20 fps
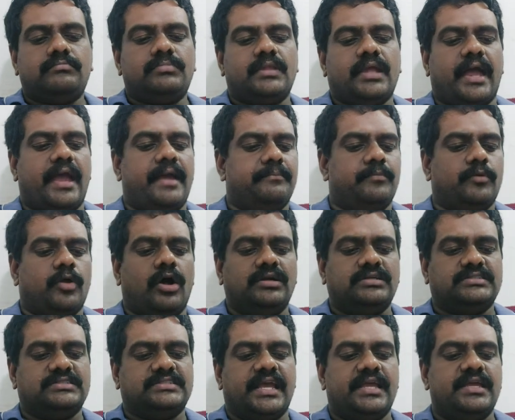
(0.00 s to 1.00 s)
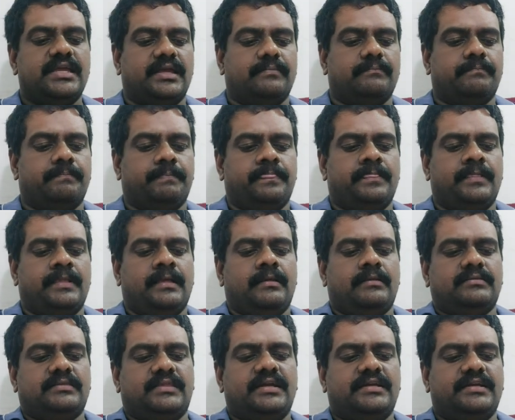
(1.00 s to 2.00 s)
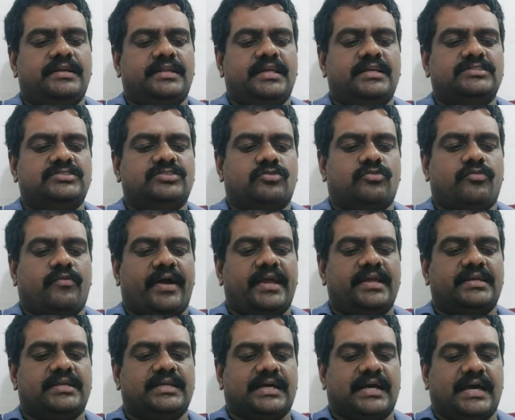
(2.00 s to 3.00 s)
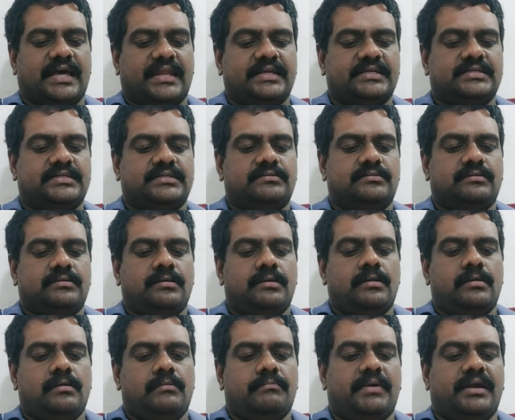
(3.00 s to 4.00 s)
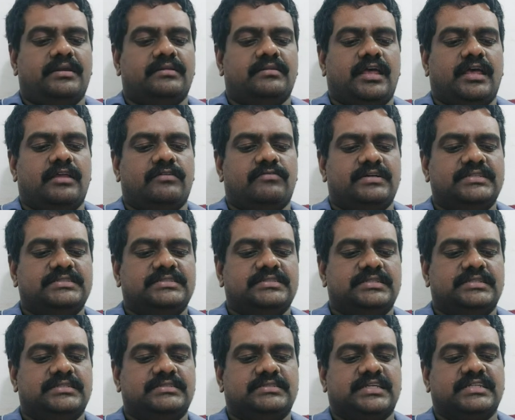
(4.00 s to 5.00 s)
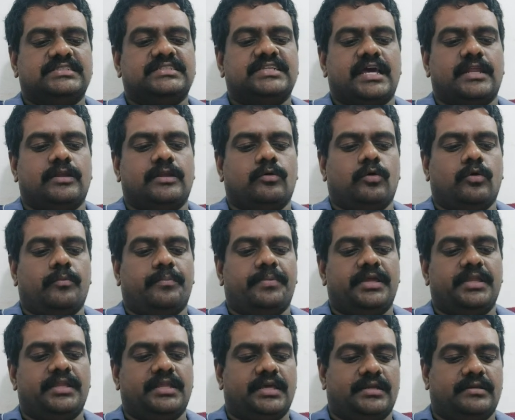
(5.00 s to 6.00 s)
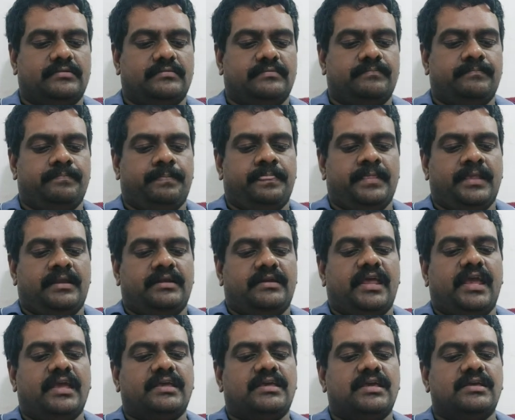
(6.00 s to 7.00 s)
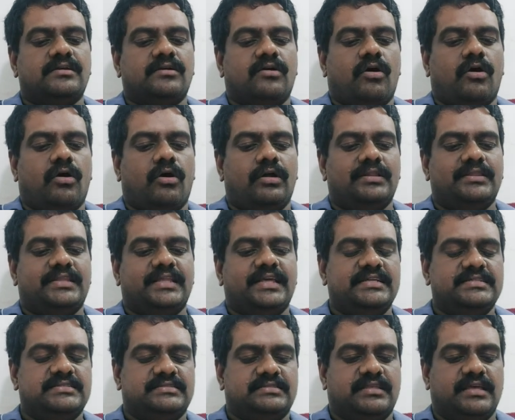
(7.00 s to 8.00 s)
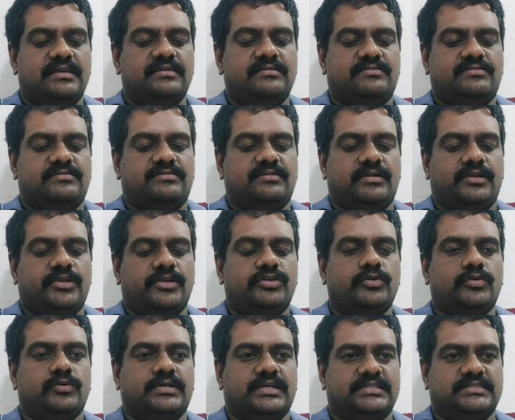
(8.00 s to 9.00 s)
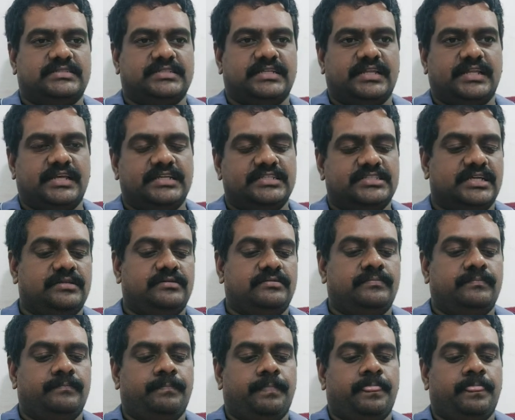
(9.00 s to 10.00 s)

I am not saying that it is quite correct, but there was such an opinion. Taking all these things into consideration,